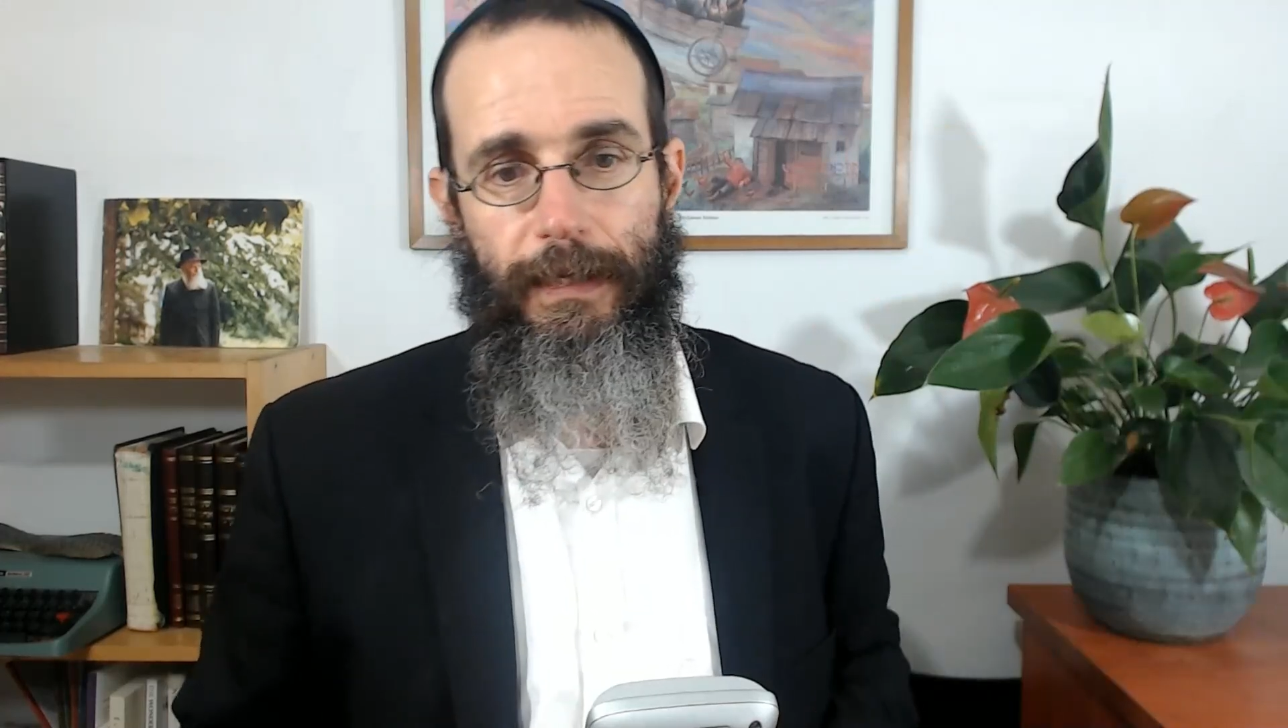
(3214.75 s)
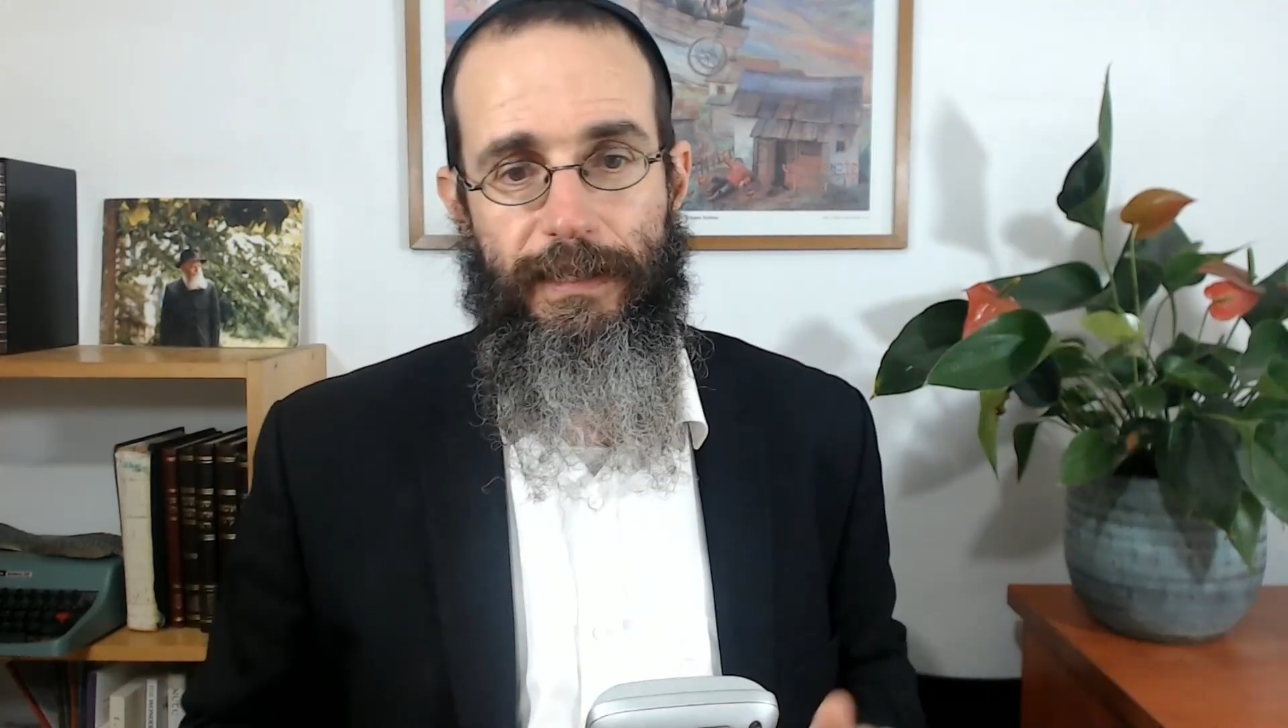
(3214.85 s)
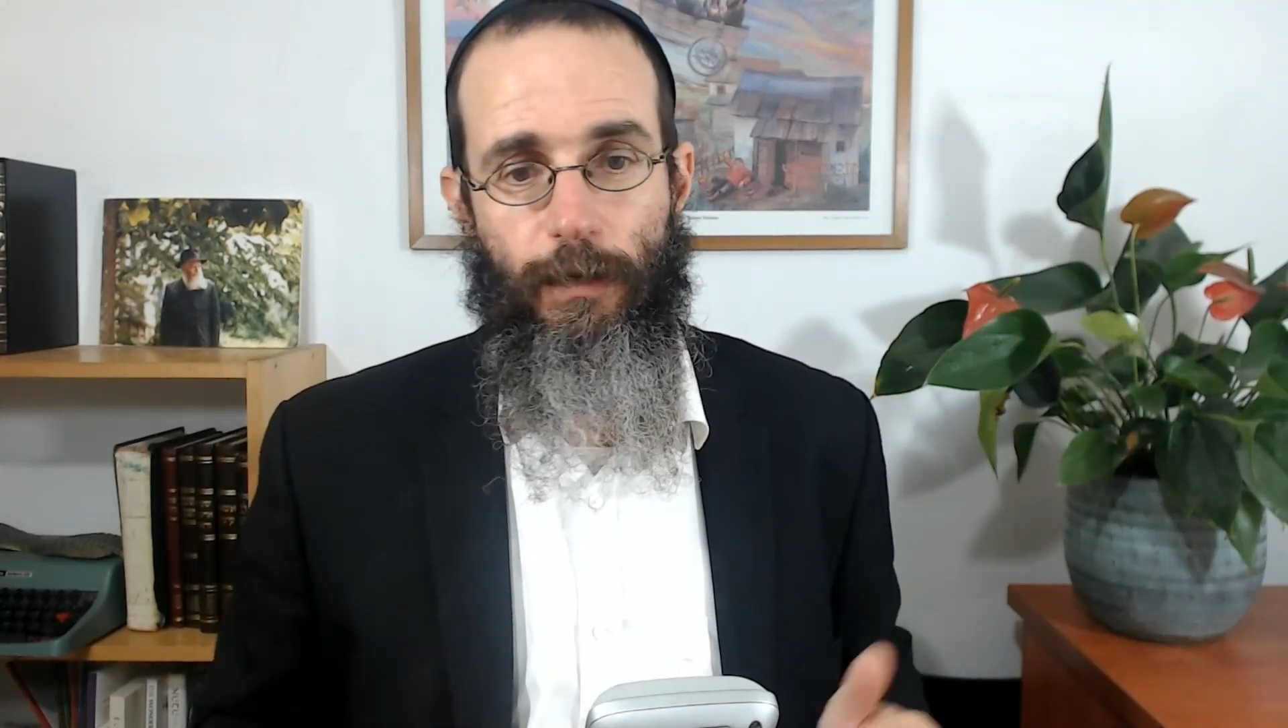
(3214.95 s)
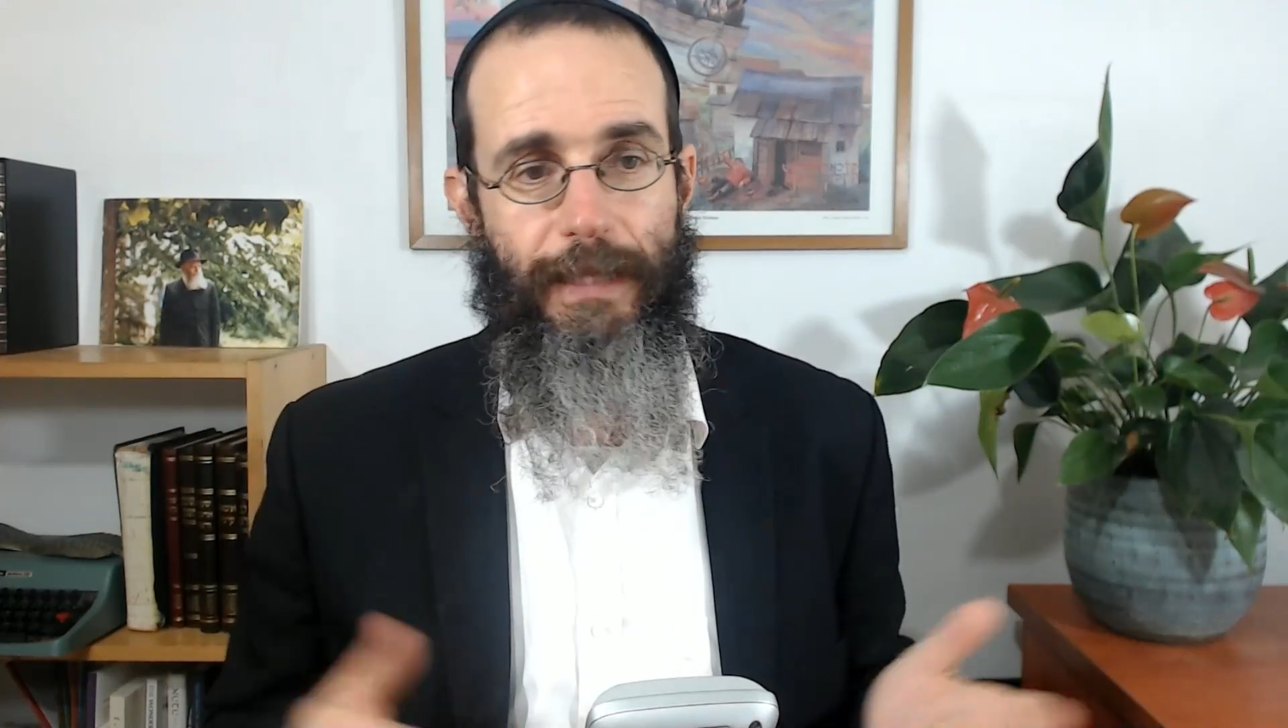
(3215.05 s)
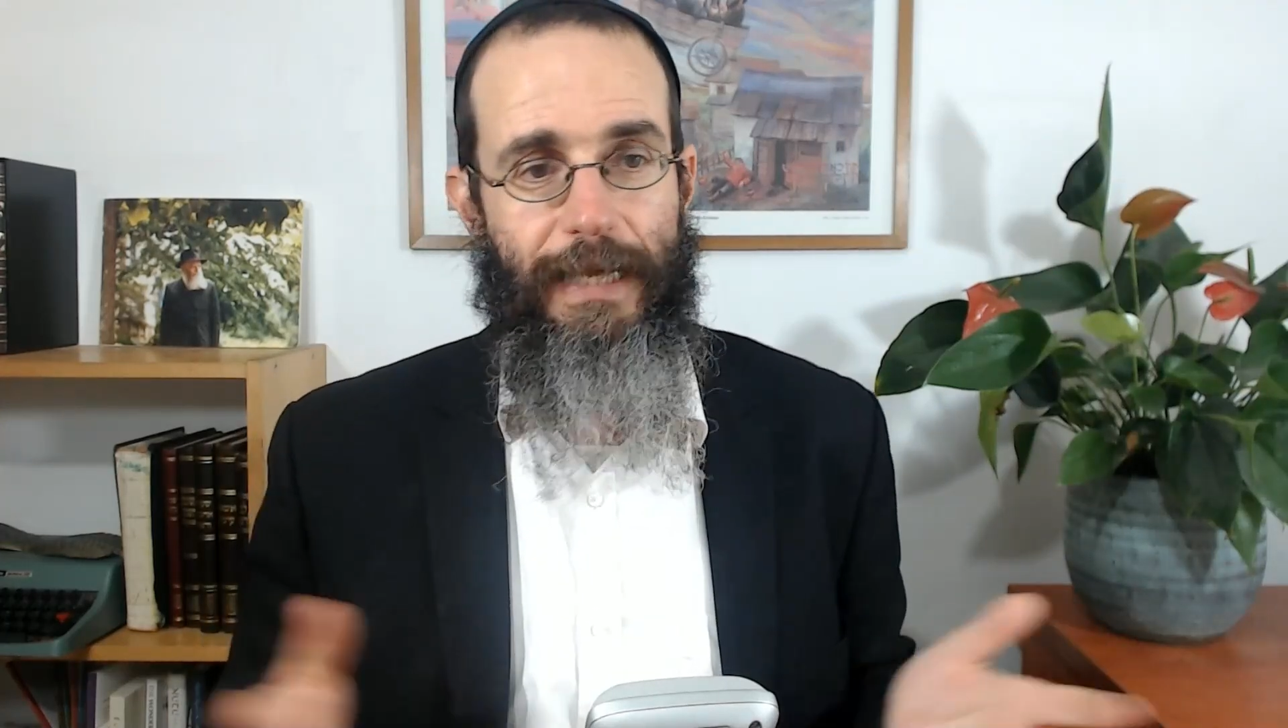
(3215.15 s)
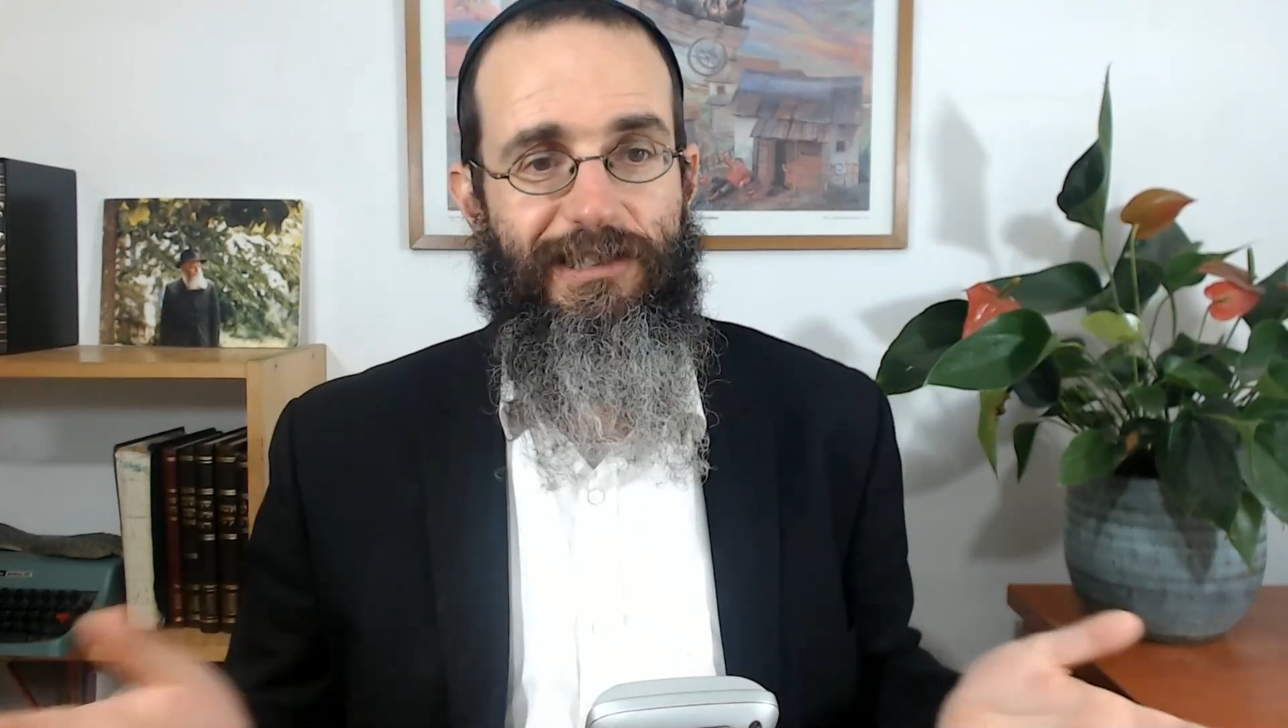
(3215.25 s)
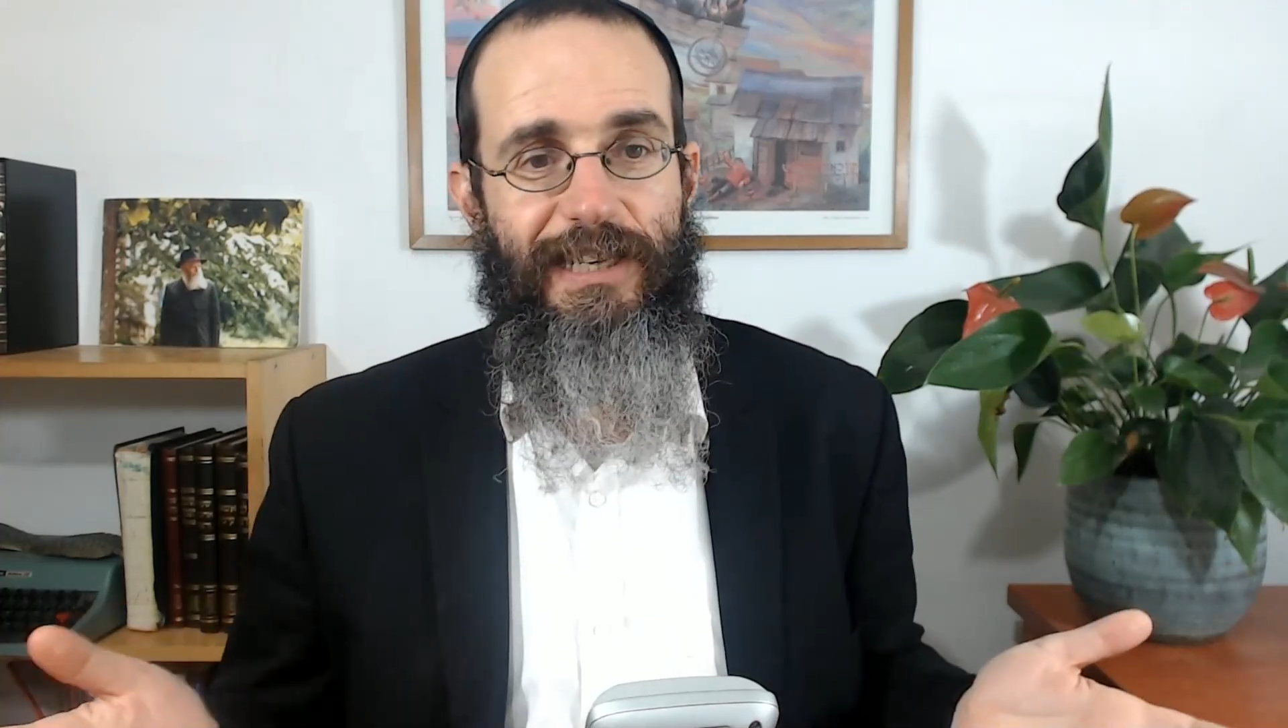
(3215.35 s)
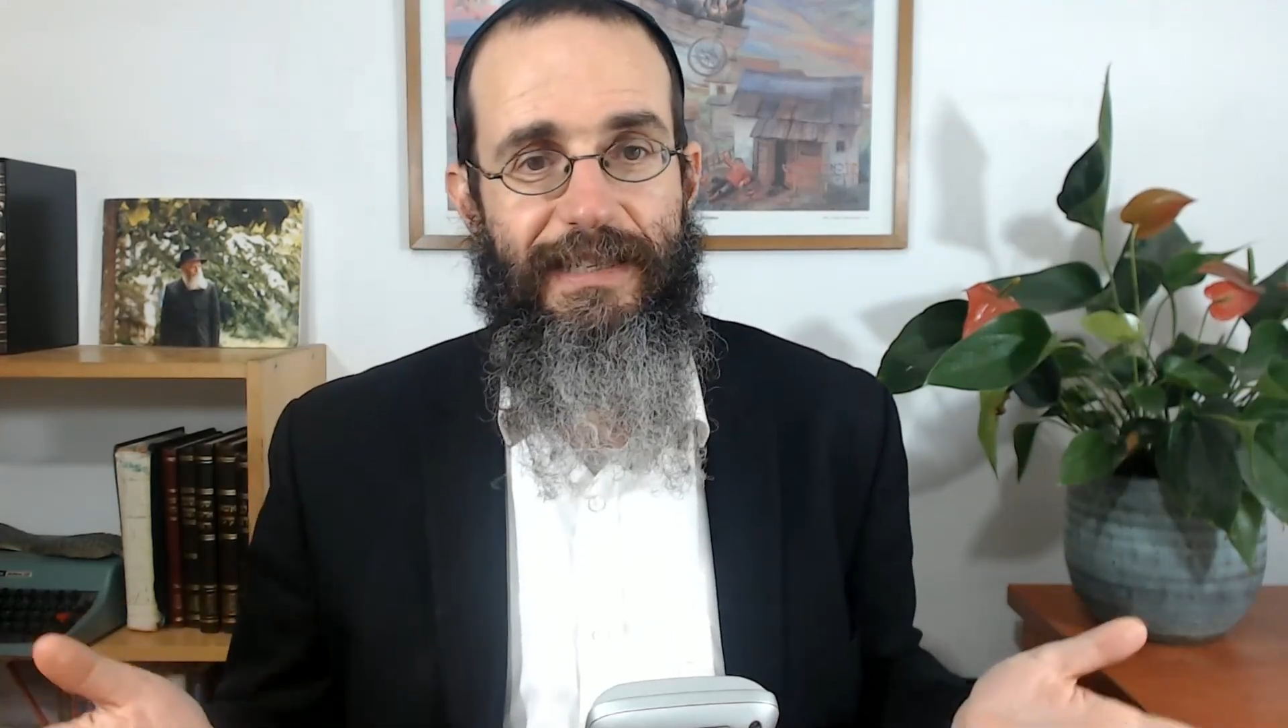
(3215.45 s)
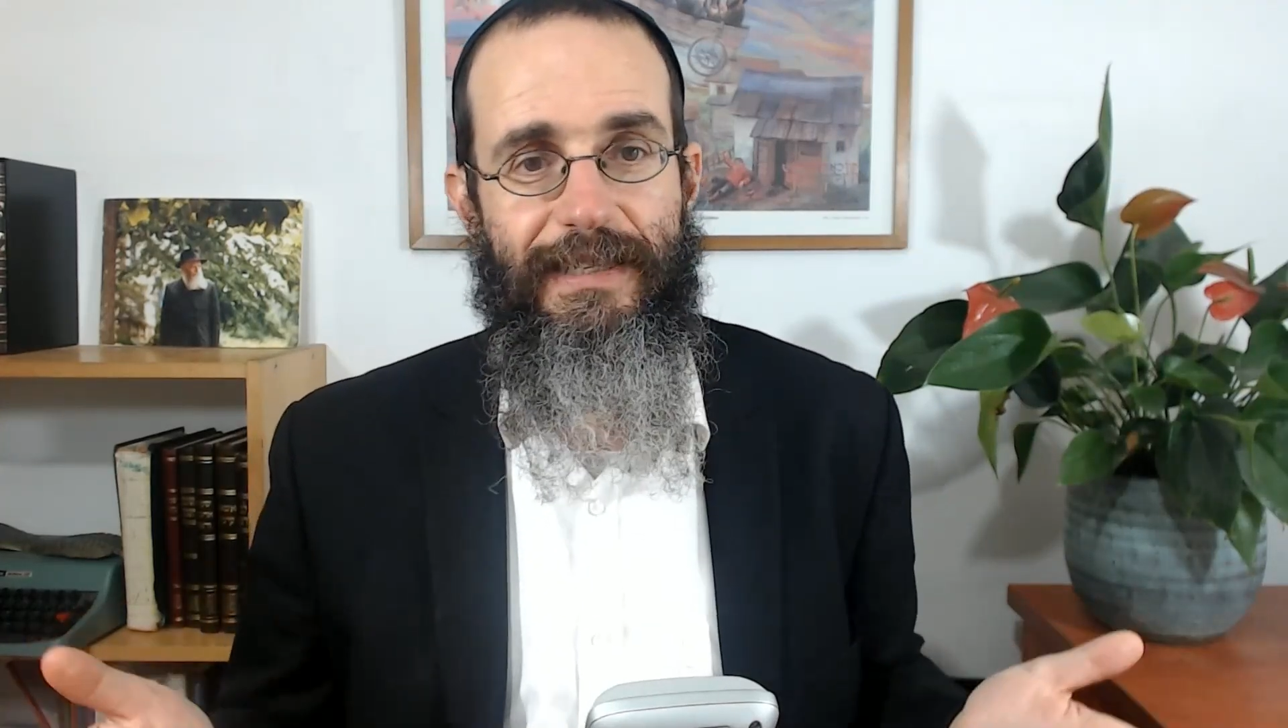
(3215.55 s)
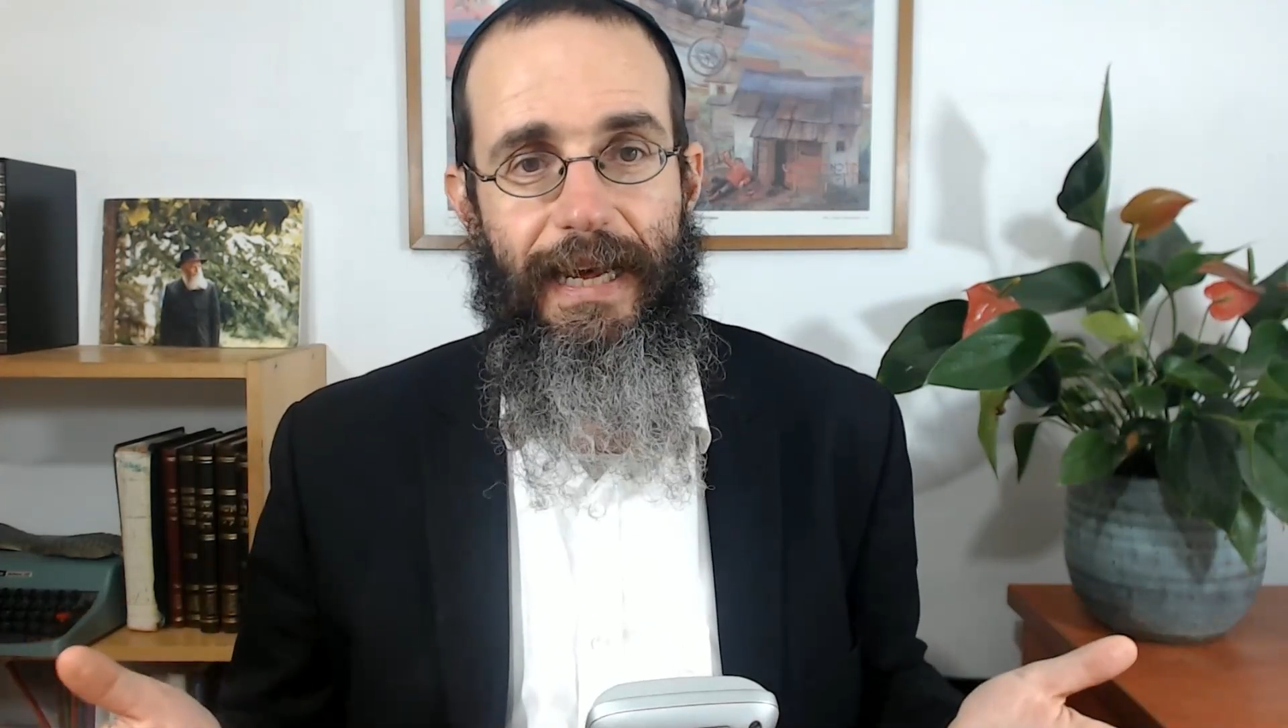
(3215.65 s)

So that's just